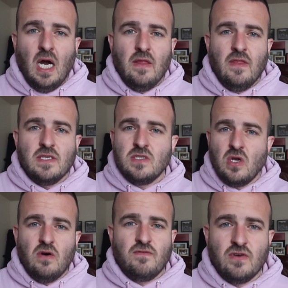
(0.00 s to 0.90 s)
This is
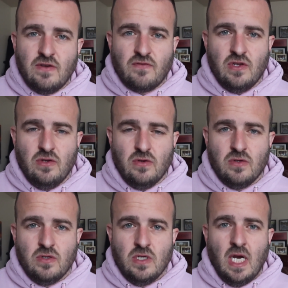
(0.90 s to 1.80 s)
all free for you.
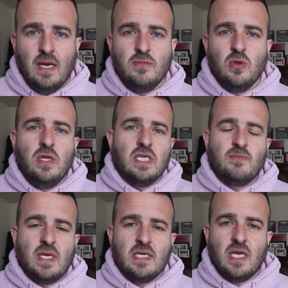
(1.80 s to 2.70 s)
I'm doing this
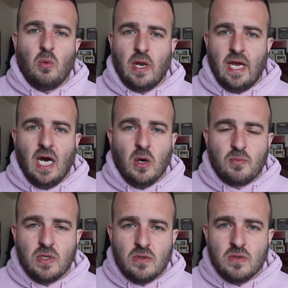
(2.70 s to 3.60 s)
because I want to help
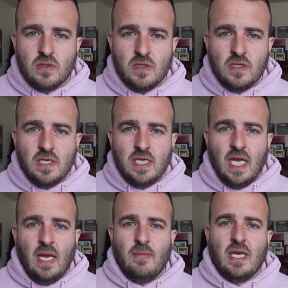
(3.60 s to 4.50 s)
you
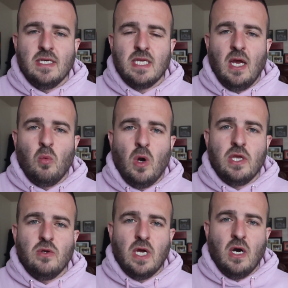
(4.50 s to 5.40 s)
and because I want
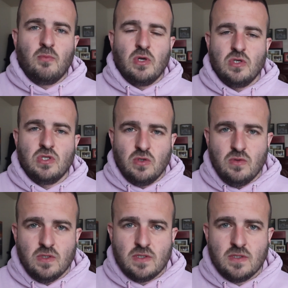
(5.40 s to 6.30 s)
you to help your
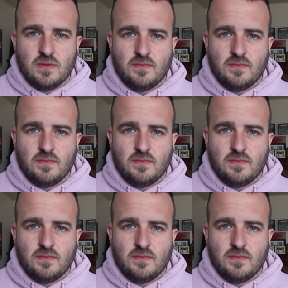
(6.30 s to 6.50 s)
students.